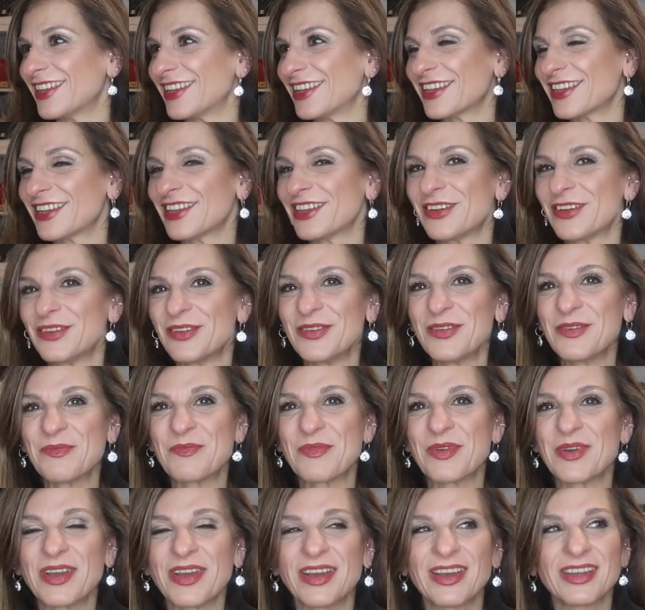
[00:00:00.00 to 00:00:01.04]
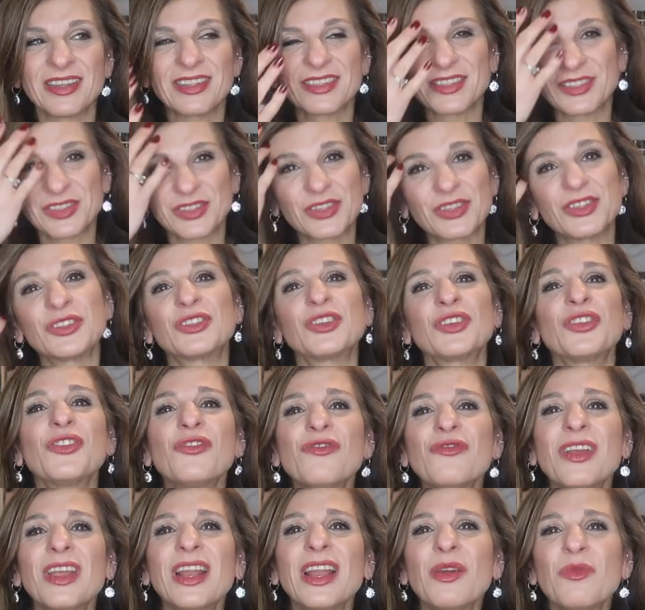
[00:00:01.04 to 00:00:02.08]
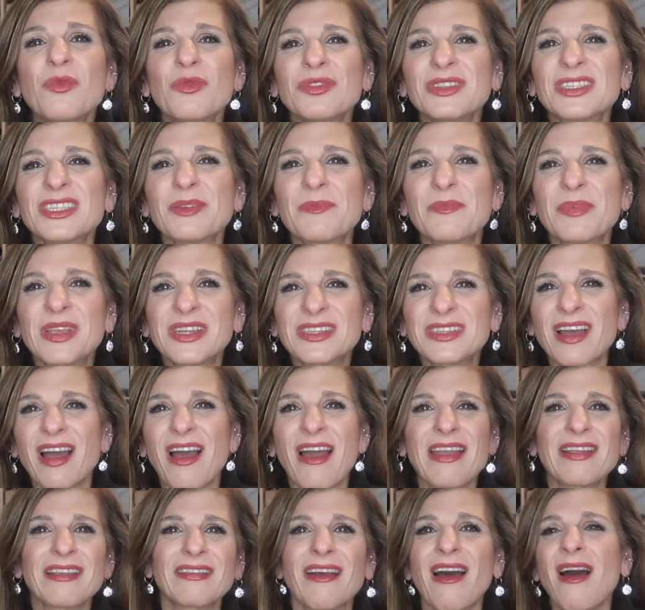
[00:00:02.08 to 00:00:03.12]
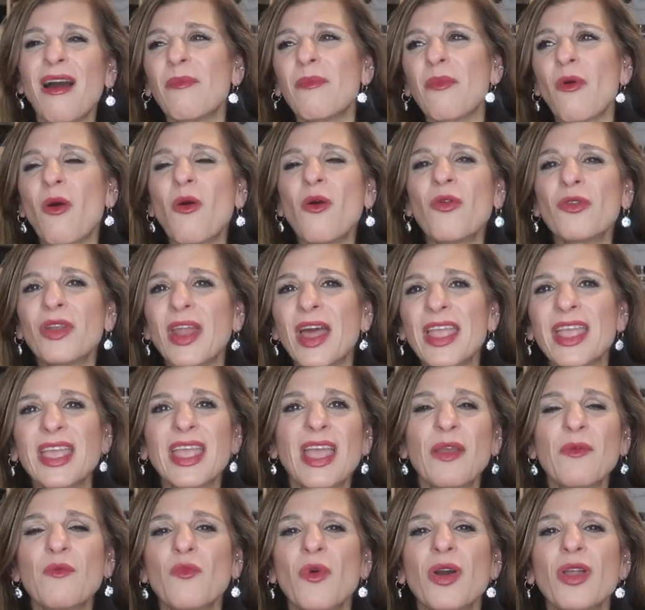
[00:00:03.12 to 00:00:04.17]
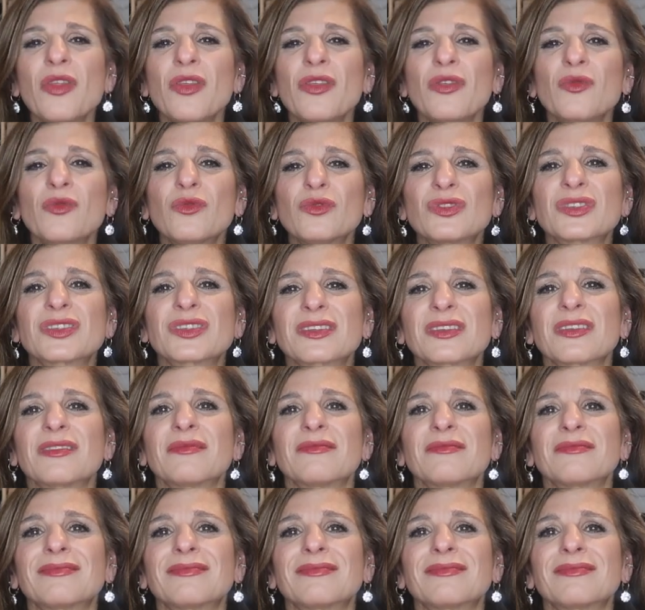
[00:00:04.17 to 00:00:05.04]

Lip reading: You know, but do you really want to be tied up all night in one of those